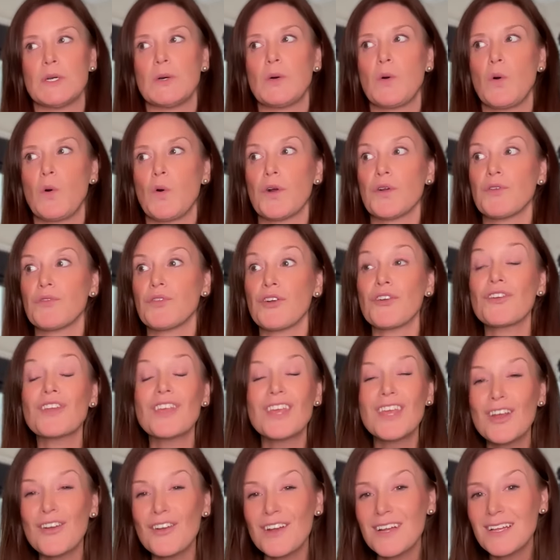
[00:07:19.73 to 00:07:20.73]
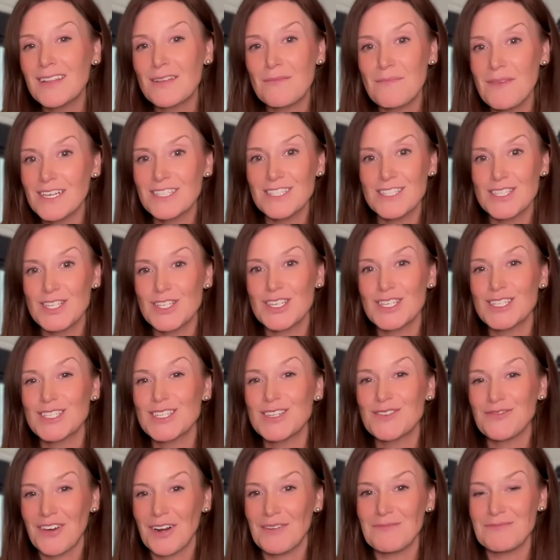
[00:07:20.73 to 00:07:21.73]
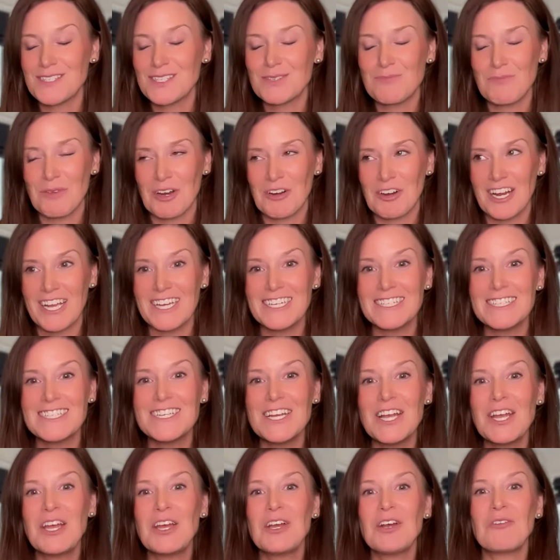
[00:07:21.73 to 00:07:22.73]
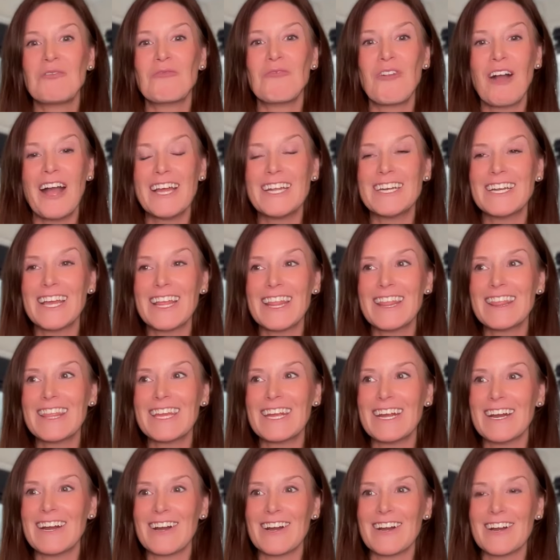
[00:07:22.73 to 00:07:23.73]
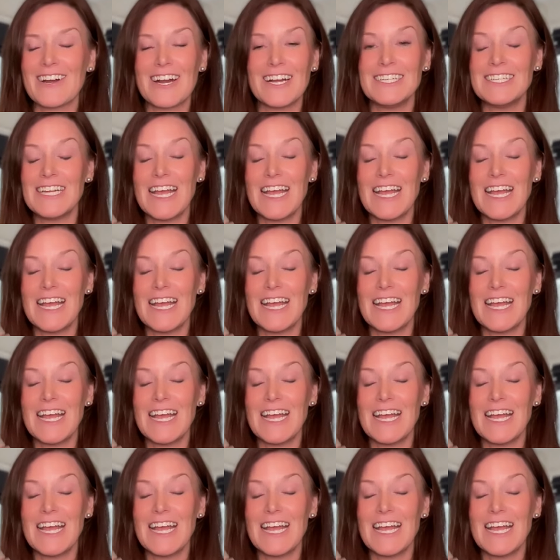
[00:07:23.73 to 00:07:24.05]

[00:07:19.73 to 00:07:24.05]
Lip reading: or they're hearing the messages from spirit when they're